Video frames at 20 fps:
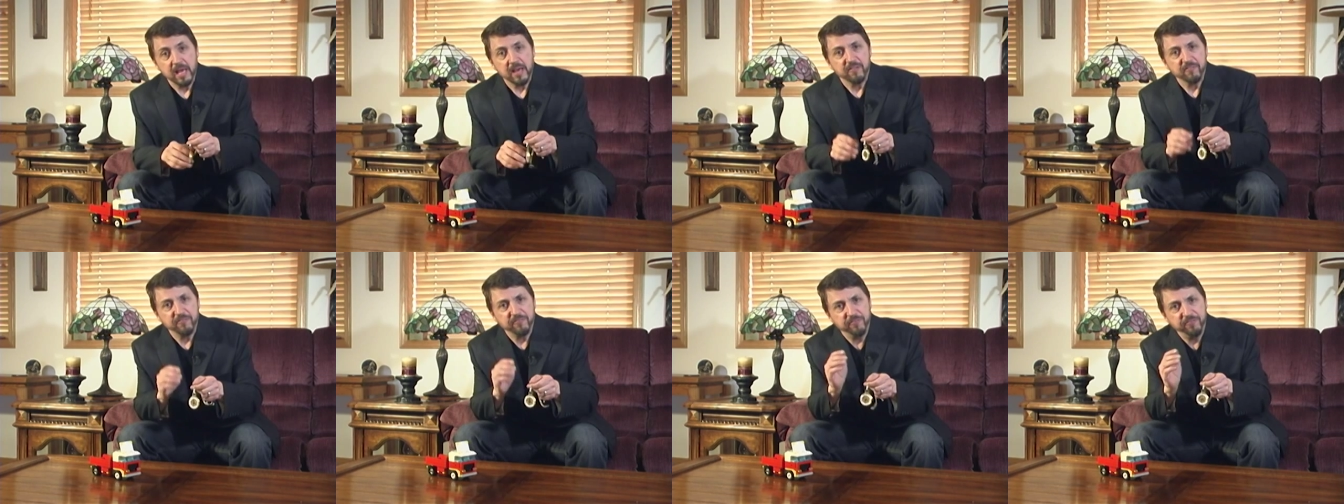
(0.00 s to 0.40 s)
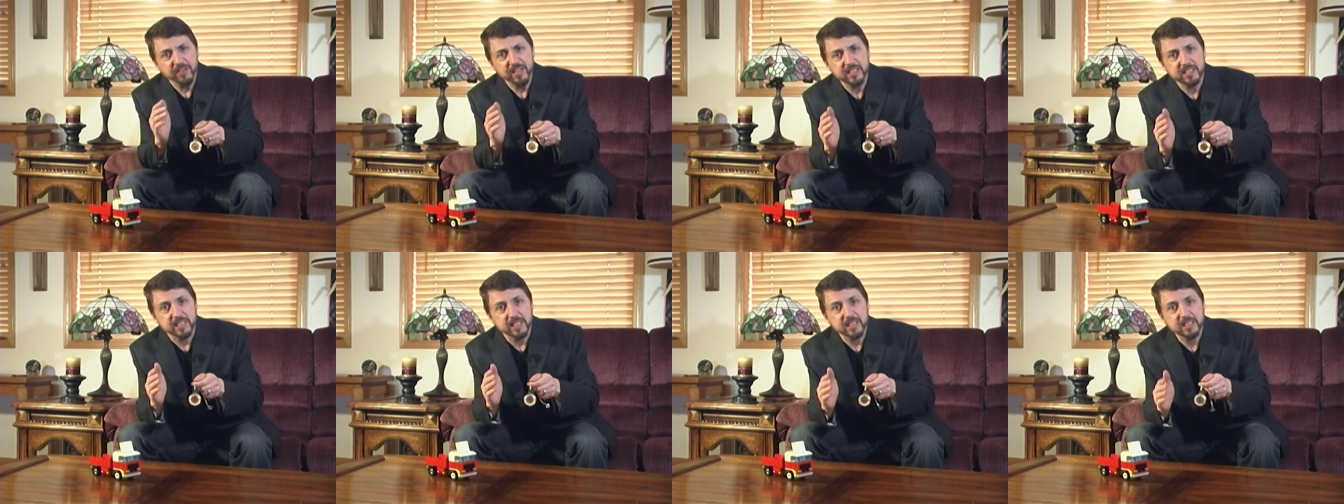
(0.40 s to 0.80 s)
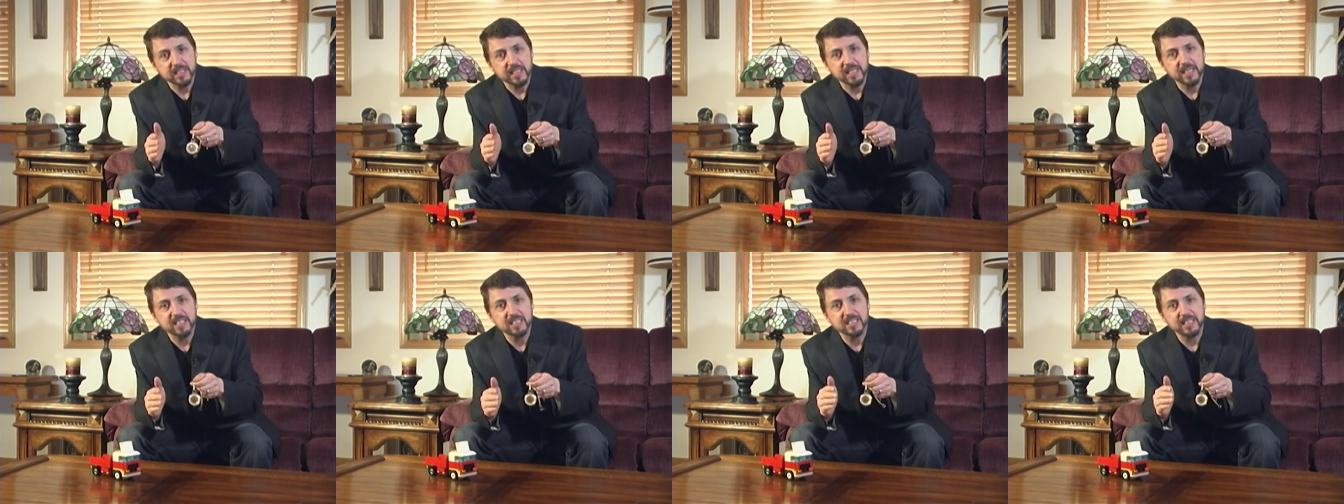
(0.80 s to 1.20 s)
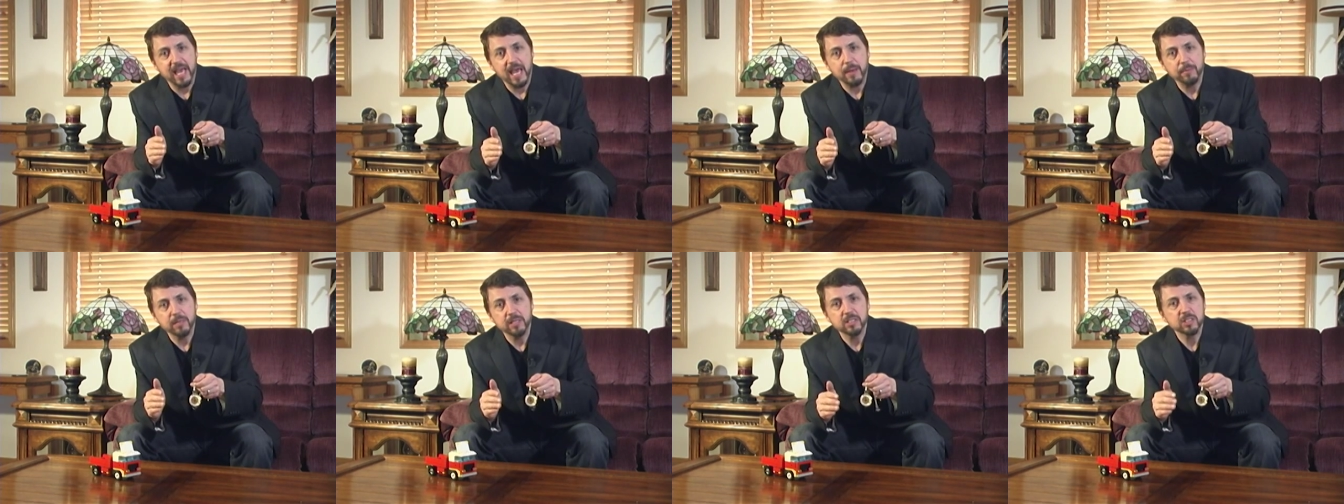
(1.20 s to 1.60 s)
Physics
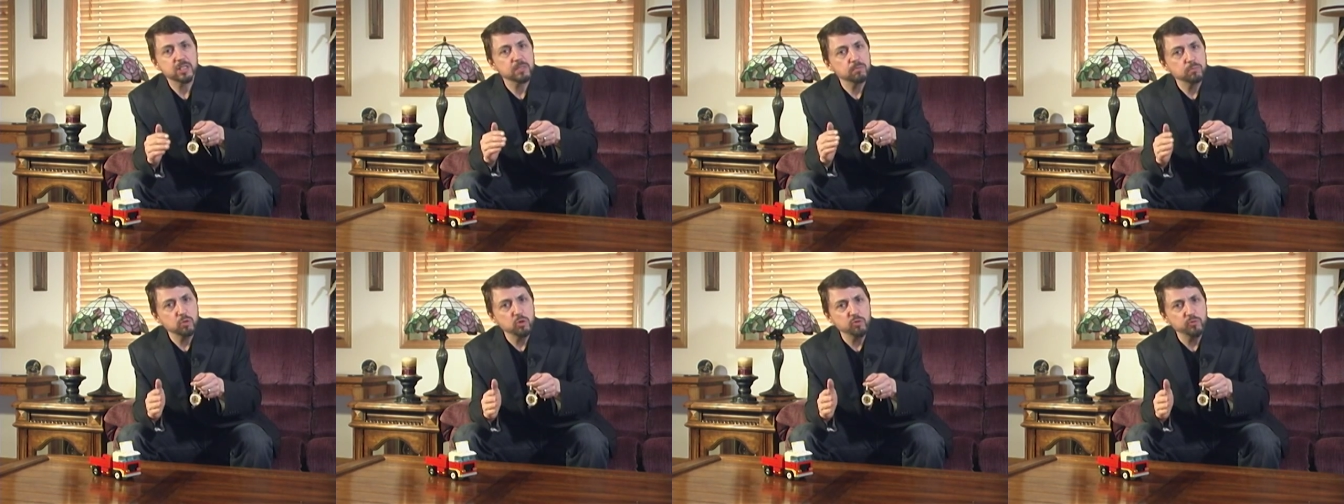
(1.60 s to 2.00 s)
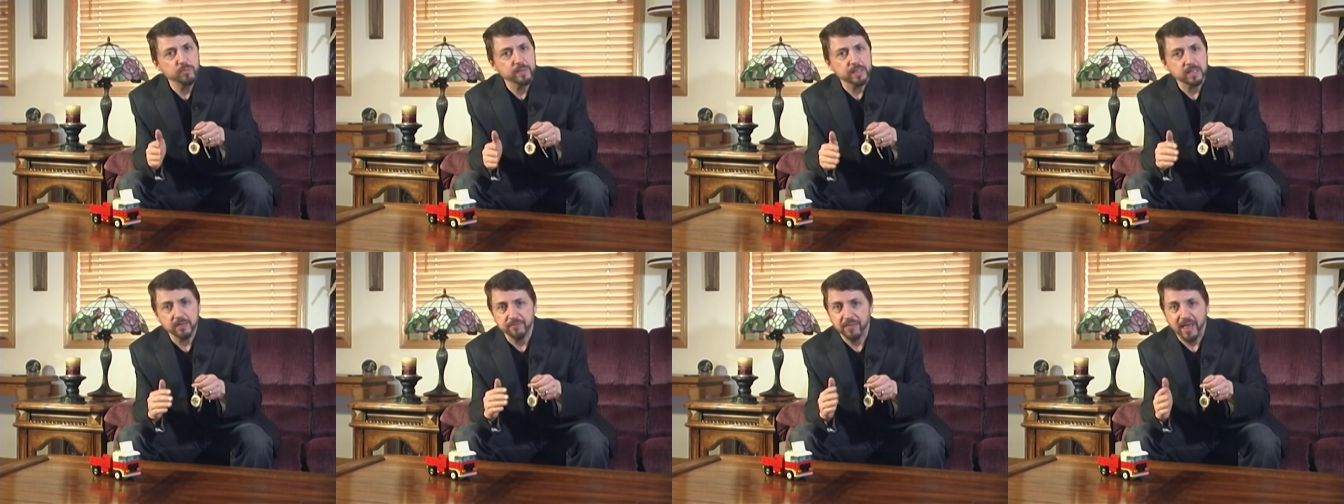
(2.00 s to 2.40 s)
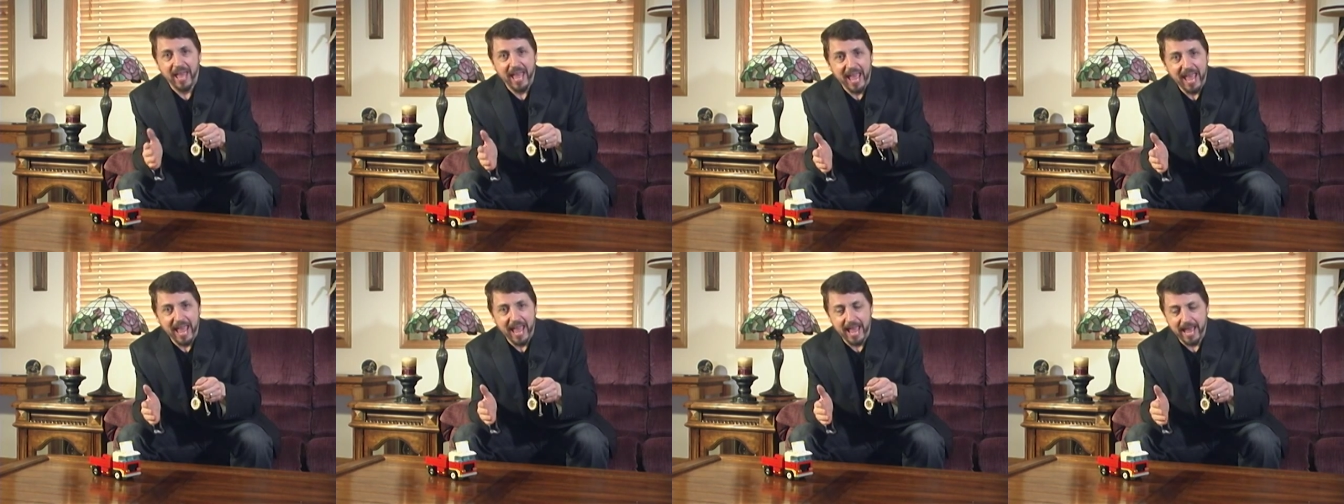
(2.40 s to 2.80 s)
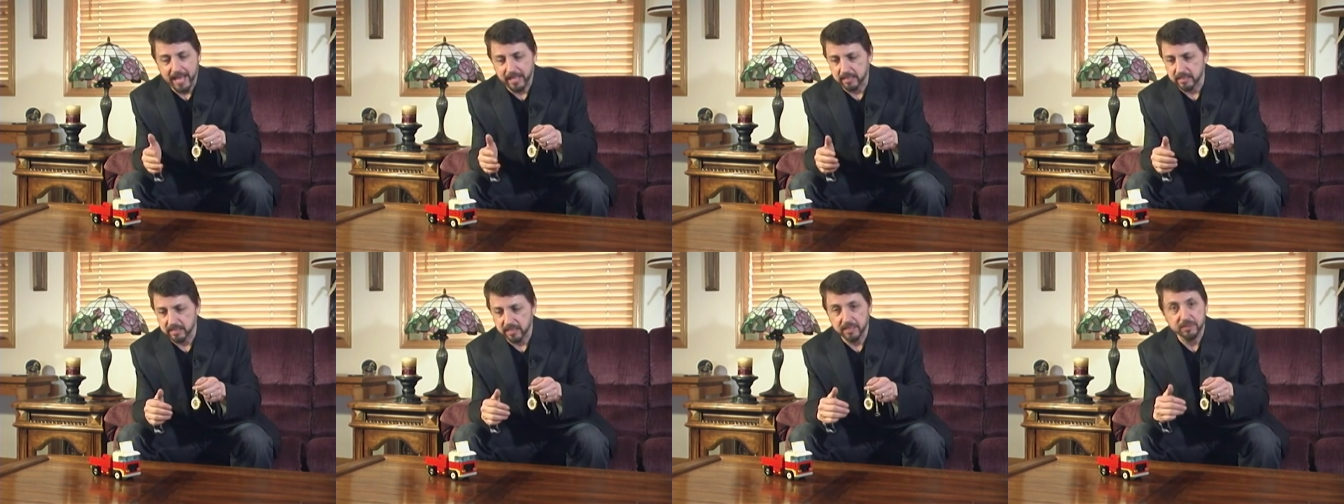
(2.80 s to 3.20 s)
examines the movement of the
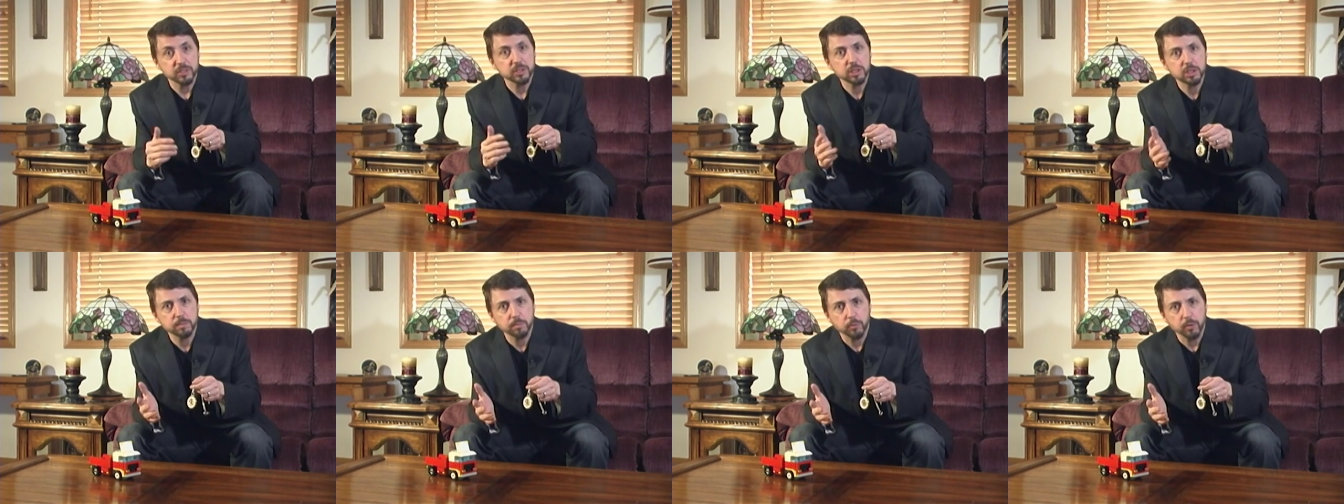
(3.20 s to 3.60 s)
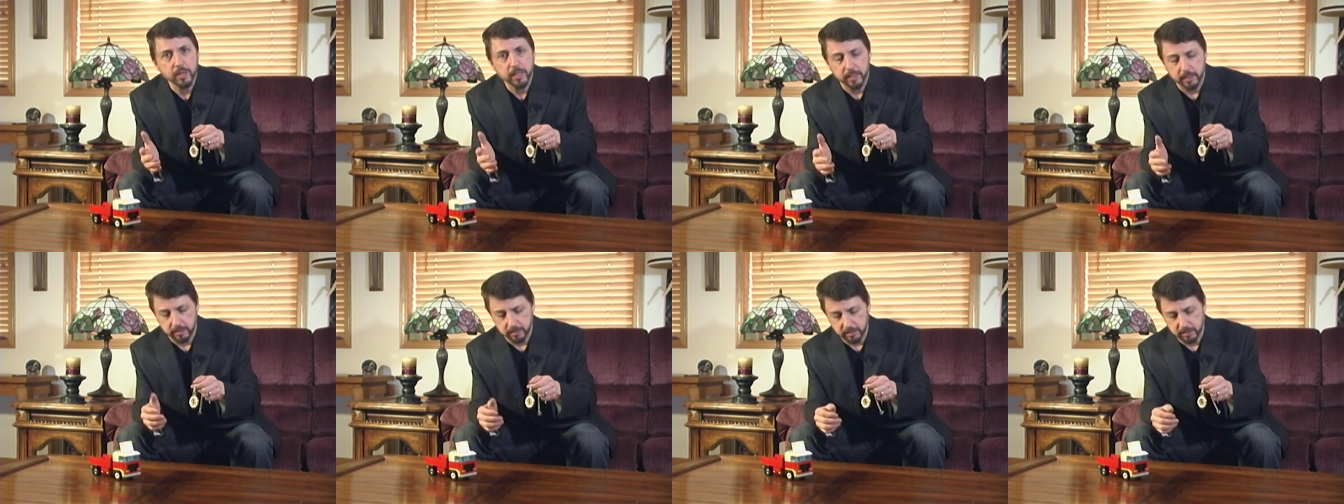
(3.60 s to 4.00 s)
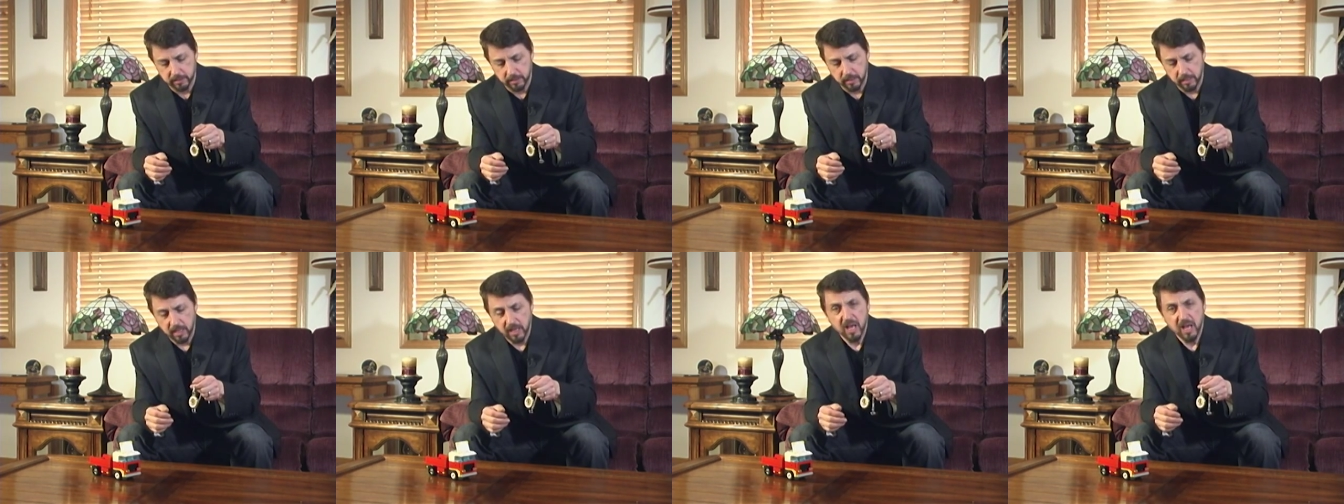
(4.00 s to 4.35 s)
hands and the springs,